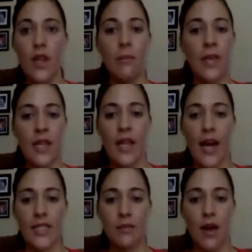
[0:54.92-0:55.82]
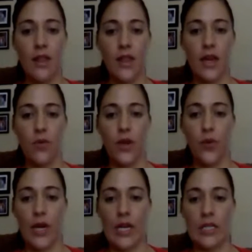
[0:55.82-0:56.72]
mid last month that we
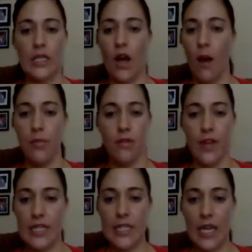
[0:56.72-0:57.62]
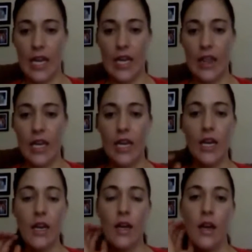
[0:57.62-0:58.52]
were going to stop preventing anything.
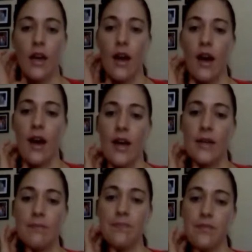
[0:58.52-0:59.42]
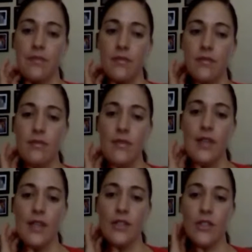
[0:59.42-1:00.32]
So
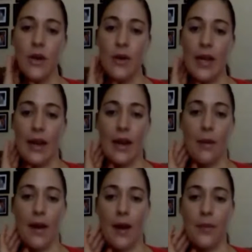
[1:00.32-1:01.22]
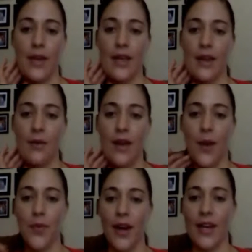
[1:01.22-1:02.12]
it ended up happening that we
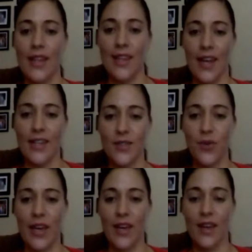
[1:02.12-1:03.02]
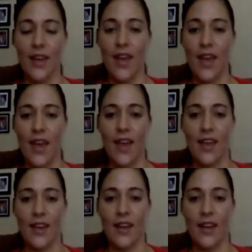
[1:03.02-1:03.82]
got pregnant the next week, and